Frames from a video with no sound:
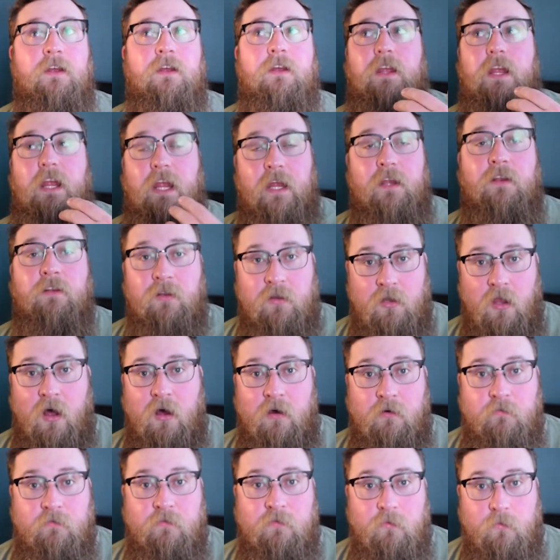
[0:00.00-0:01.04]
in
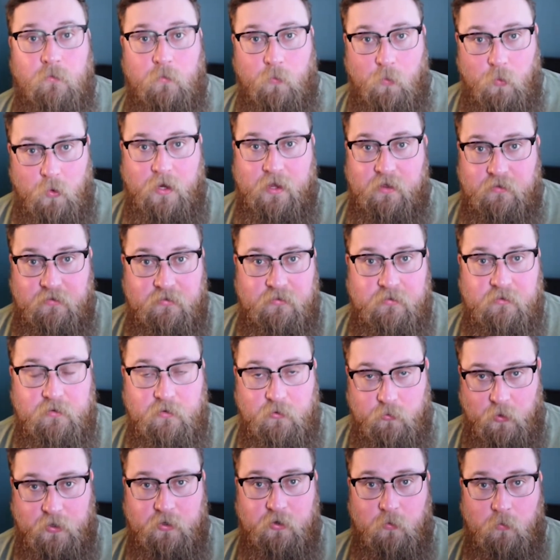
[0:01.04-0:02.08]
love with
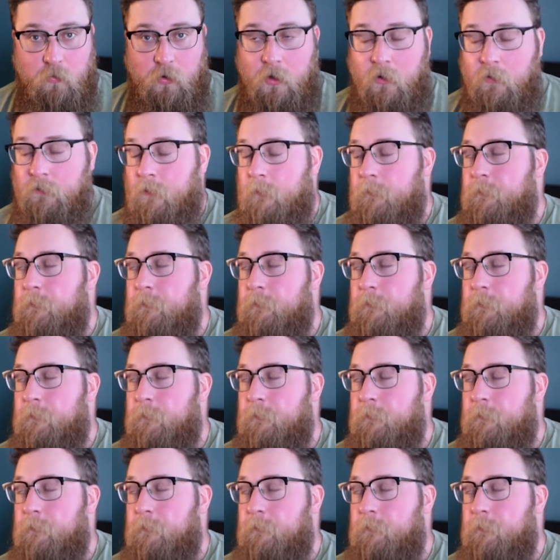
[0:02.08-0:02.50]
Grindelwald.